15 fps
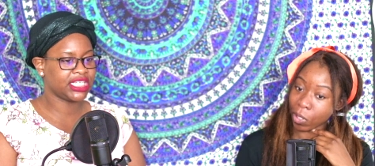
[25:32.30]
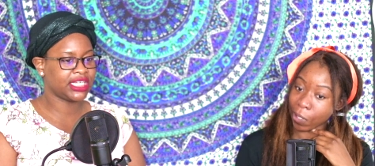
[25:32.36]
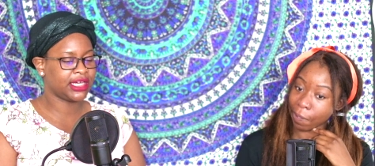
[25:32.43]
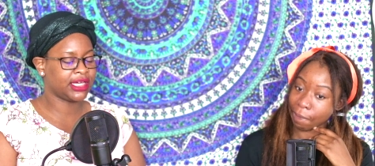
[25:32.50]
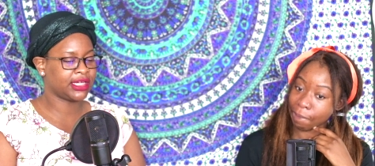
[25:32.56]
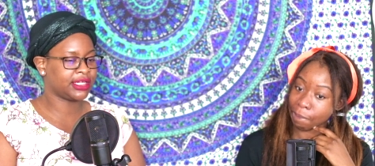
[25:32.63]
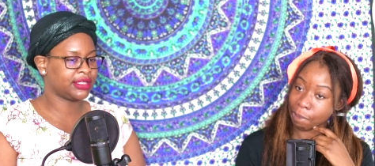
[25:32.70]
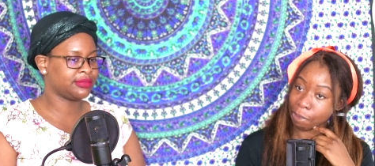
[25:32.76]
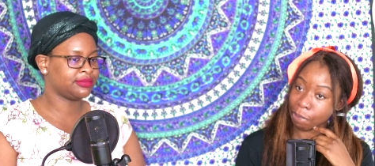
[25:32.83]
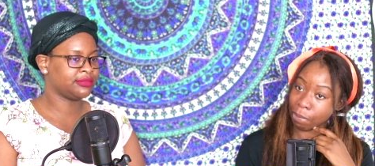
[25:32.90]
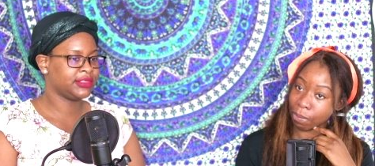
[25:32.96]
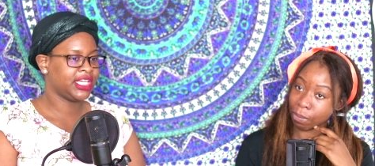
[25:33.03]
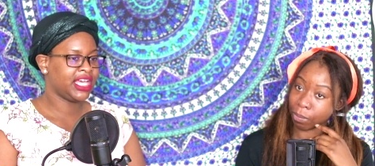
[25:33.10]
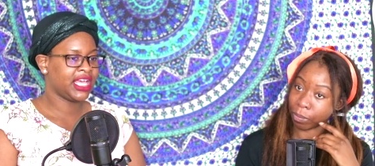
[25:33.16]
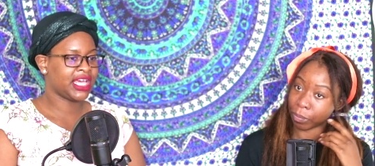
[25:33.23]
Speaker 1: Um,
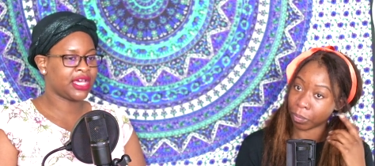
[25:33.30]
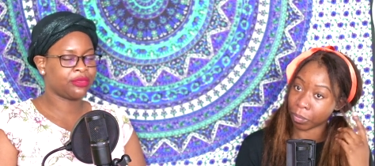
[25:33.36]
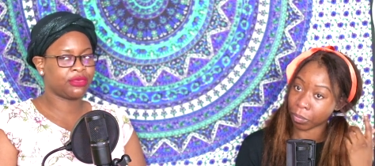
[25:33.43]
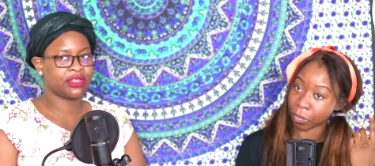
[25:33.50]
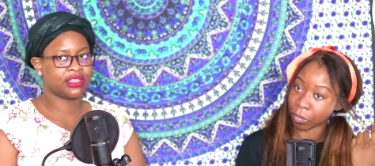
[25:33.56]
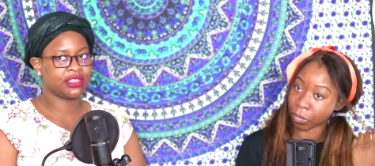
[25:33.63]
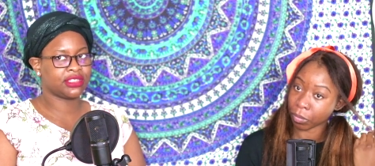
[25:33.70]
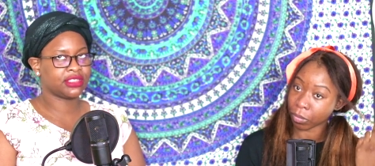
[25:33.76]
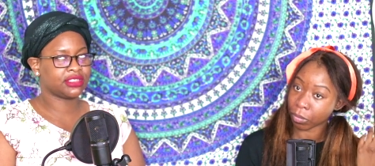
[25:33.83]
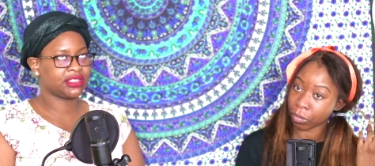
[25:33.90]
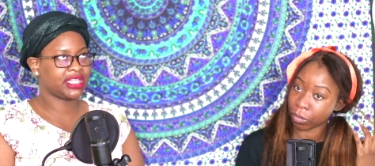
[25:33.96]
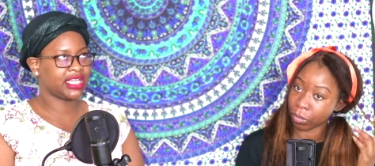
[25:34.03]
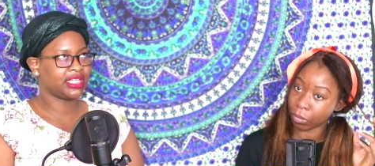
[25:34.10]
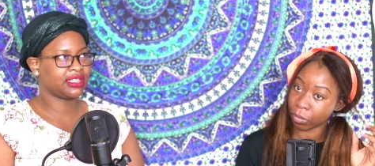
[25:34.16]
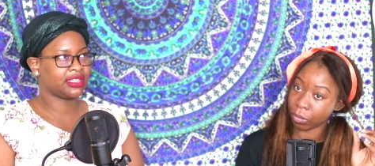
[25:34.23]
I would
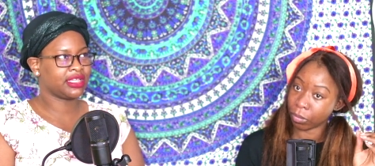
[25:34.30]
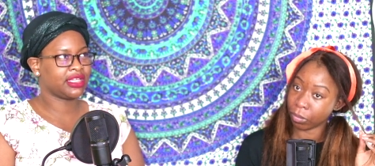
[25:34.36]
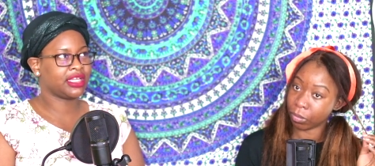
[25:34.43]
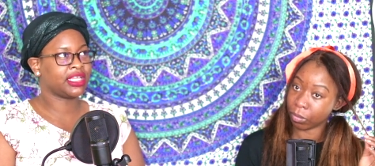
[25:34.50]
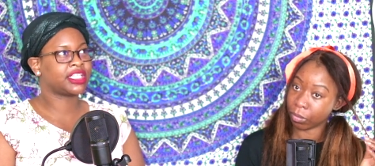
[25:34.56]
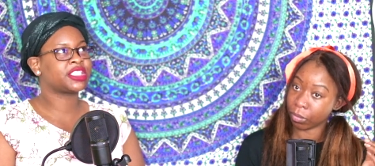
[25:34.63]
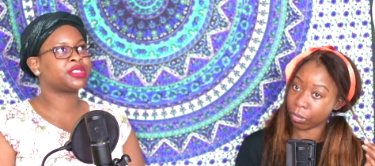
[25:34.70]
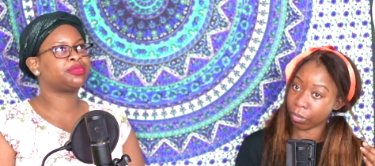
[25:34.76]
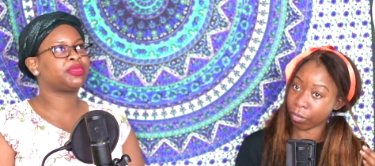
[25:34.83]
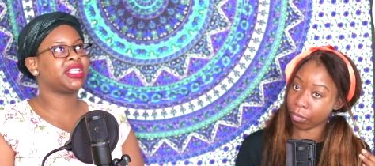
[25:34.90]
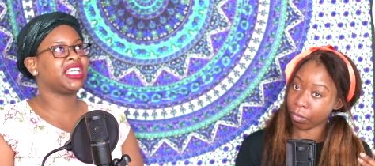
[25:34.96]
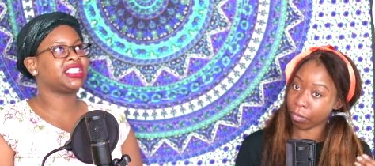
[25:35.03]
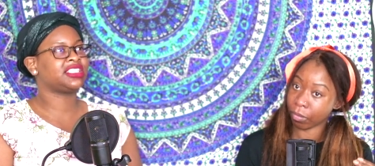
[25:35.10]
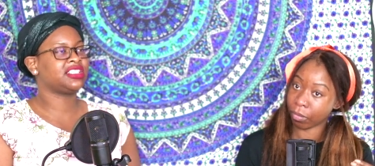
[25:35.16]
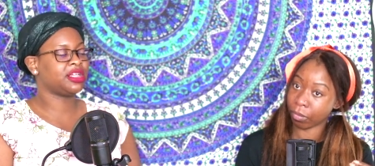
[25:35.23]
like,
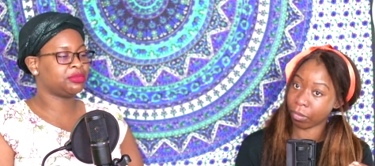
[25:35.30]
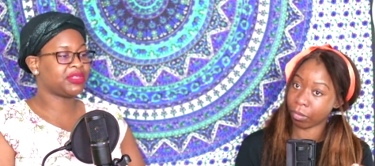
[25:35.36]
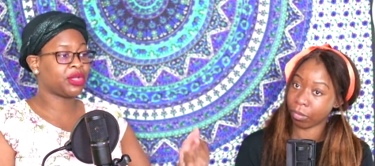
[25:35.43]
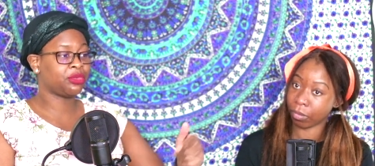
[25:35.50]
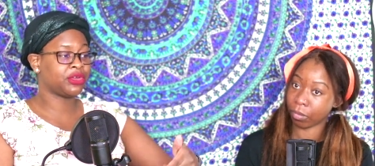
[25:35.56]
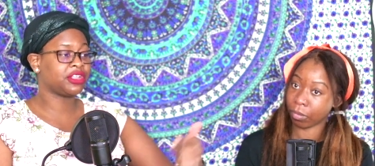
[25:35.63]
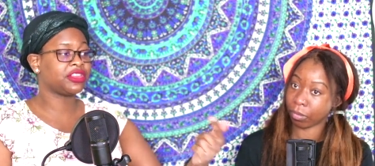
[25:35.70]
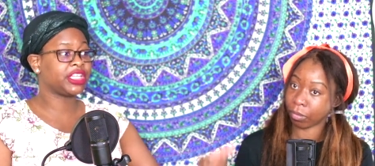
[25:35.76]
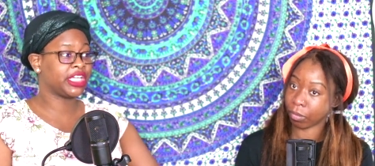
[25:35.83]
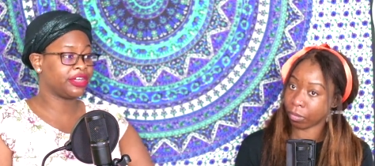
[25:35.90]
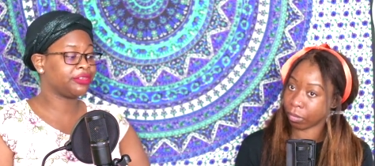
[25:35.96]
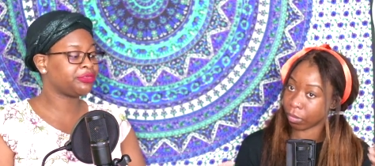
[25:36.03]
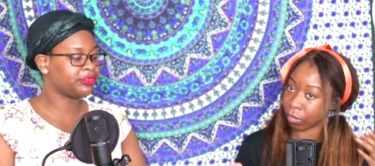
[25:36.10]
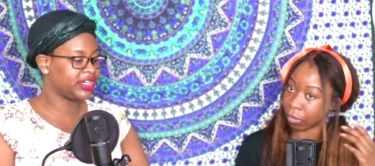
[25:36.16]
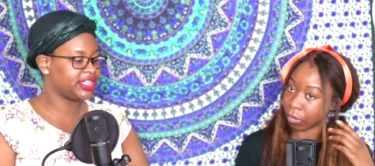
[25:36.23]
explain to them that one of their
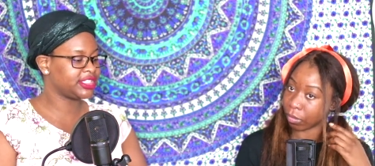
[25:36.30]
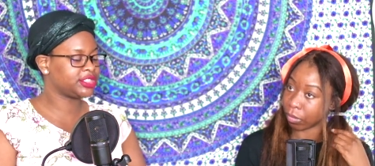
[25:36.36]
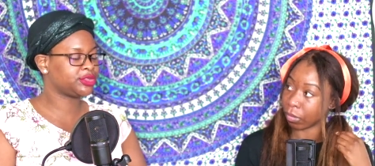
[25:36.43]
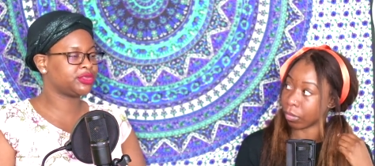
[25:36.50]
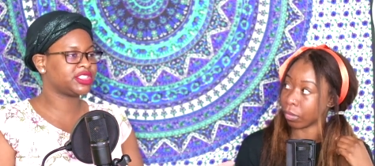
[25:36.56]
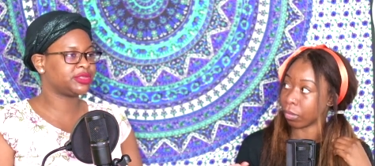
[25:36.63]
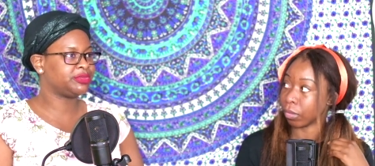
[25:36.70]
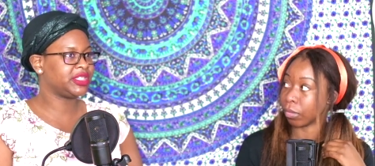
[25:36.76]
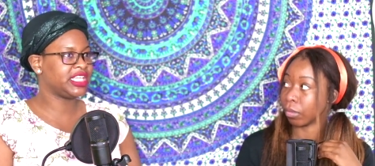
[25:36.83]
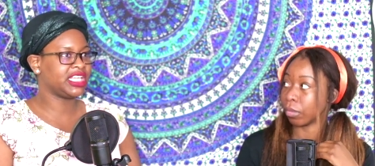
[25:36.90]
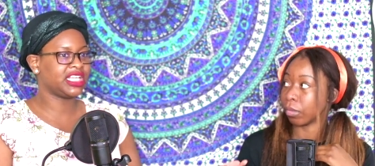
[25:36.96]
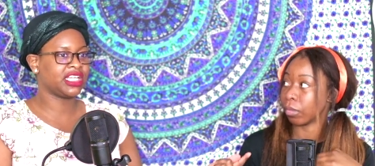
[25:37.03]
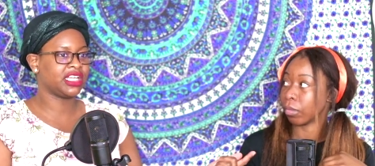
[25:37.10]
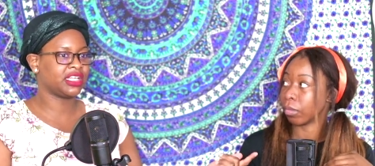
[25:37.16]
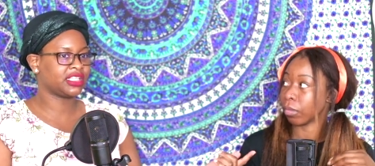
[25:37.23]
friends was
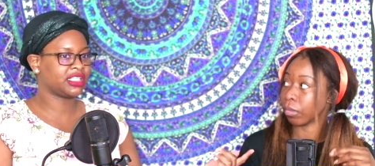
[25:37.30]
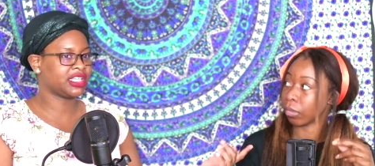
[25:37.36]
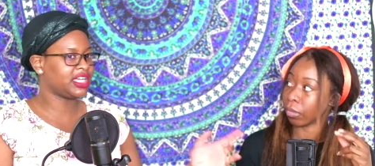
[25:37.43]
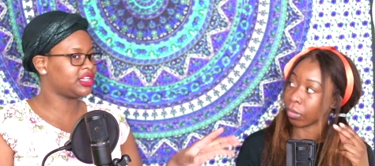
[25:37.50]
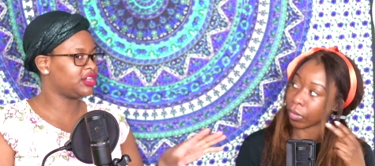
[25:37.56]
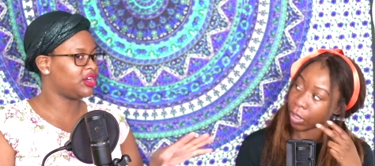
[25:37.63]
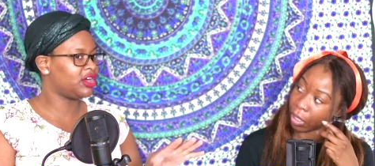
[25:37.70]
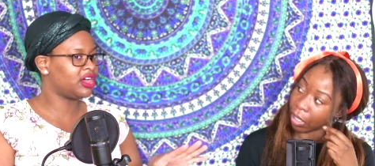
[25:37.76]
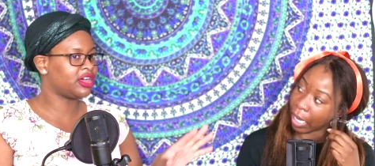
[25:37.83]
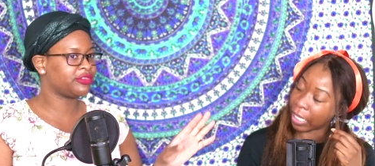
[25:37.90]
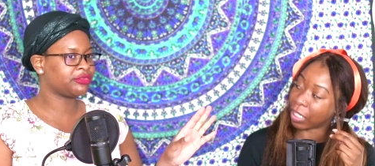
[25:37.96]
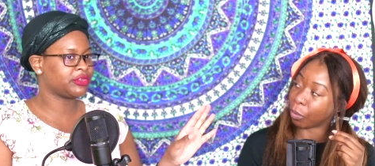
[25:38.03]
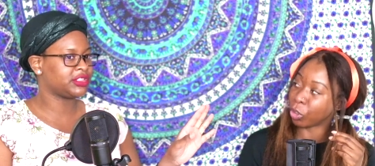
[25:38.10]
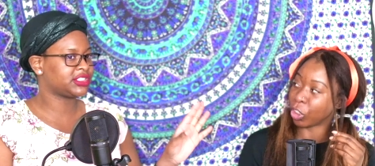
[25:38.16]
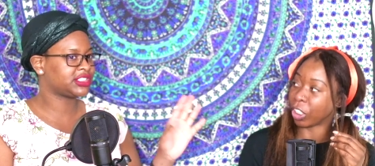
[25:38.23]
being kind of off
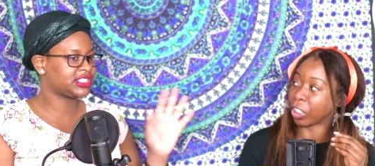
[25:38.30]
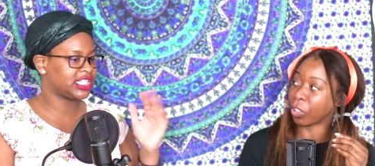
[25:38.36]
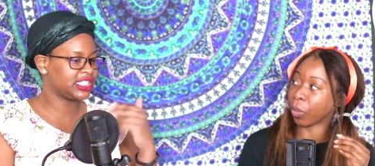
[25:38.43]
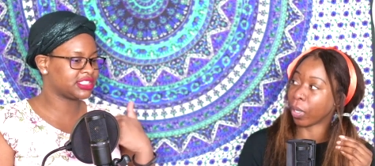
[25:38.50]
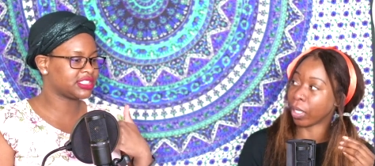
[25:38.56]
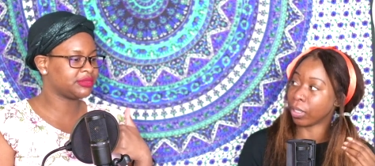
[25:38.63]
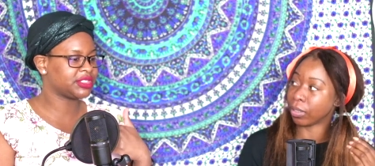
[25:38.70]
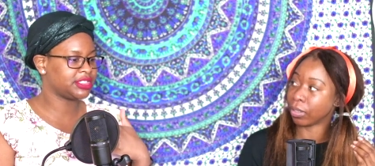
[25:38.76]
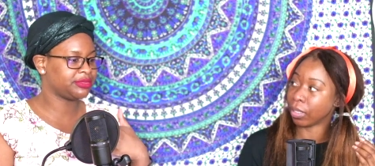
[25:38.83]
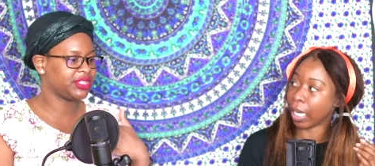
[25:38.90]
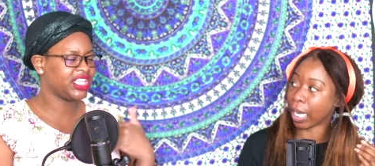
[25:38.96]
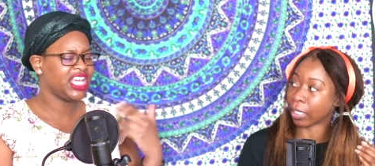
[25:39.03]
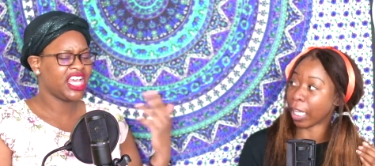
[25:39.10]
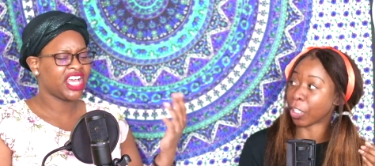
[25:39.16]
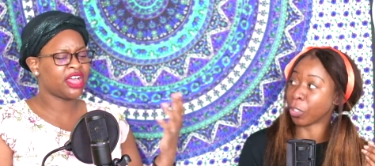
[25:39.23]
or saying something to me.
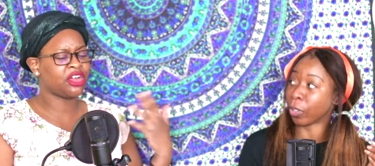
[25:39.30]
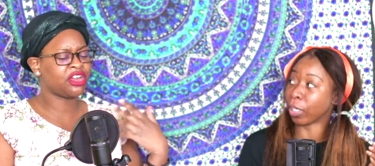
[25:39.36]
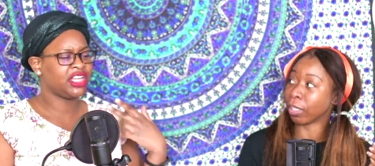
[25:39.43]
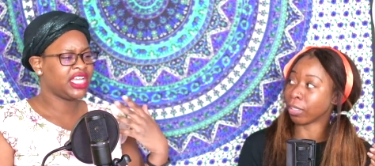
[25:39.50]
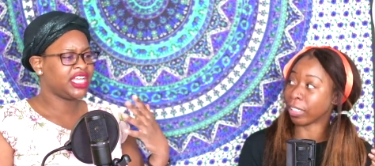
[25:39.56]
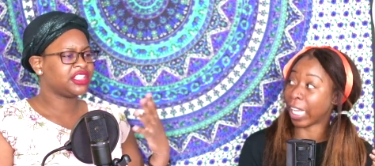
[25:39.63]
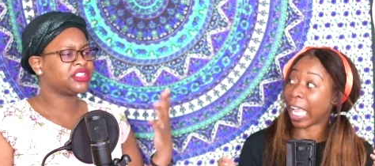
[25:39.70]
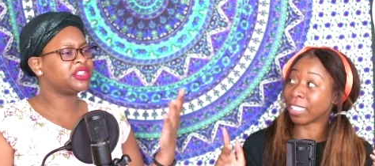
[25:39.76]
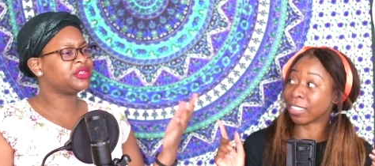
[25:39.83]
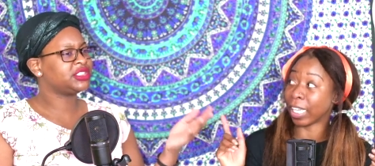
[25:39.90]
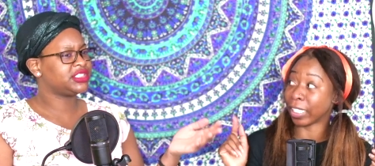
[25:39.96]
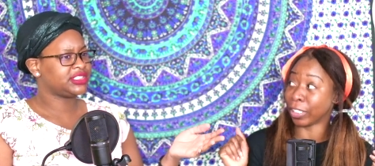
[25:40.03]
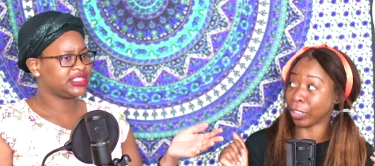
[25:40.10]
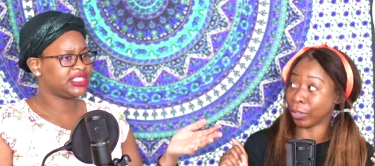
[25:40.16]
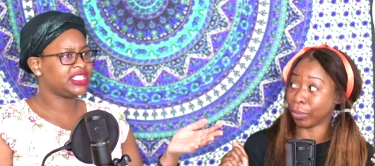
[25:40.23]
Act like uh,
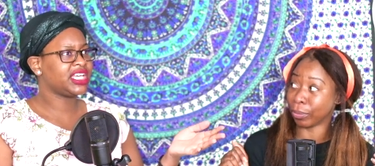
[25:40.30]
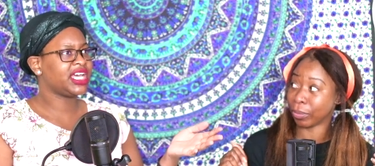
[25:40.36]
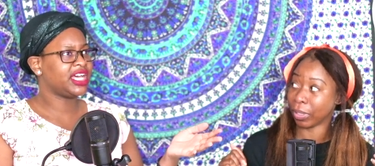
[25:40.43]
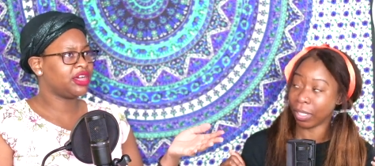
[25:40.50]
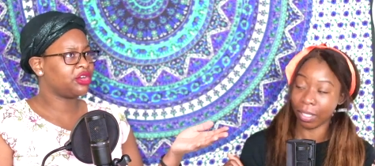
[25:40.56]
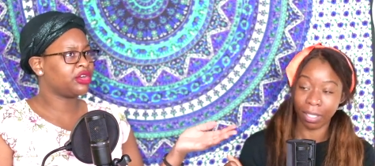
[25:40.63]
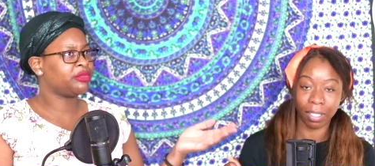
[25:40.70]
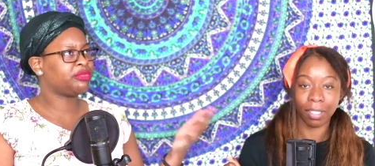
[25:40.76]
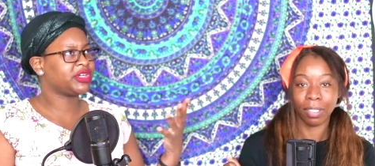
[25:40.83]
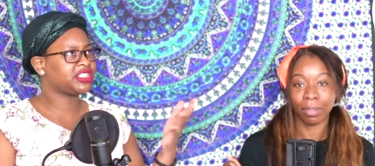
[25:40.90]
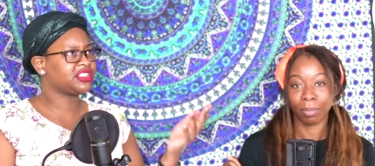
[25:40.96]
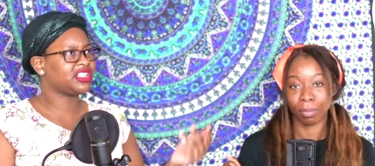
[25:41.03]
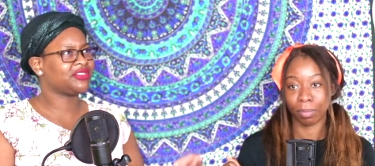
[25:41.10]
gaslighting you. Yeah, or brush it off.